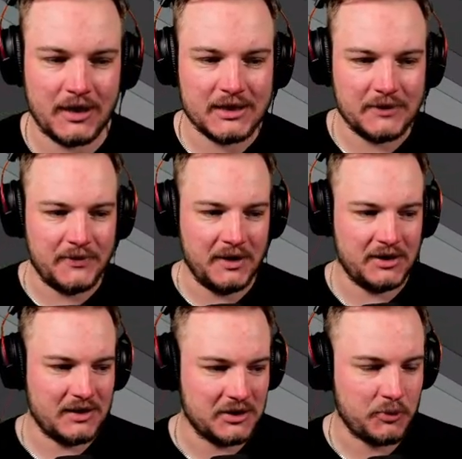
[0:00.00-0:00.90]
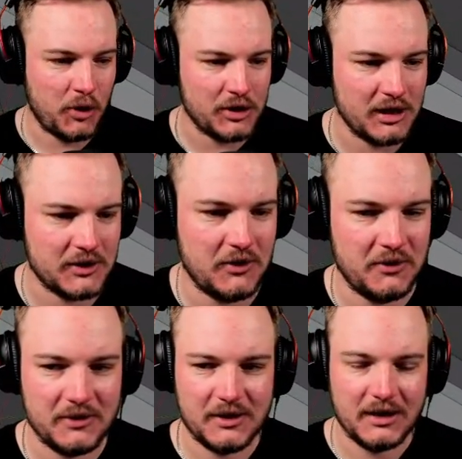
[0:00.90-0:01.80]
To finish this project. So
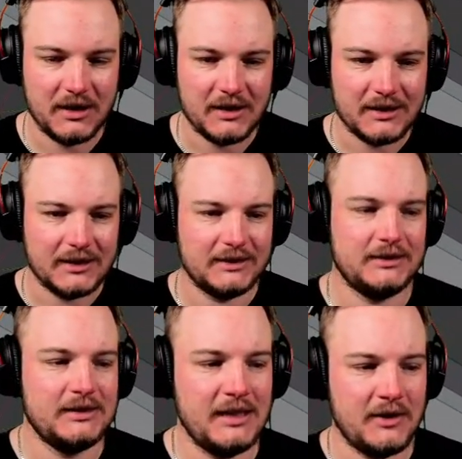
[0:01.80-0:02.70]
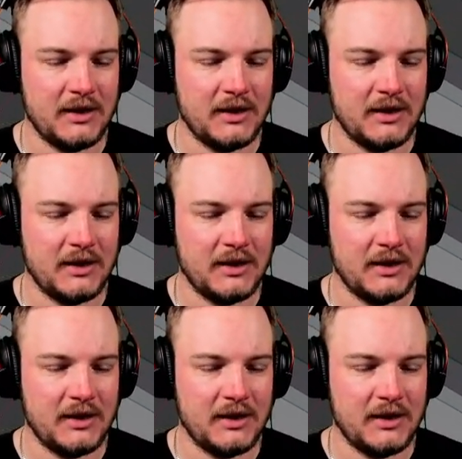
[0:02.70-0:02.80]
nearing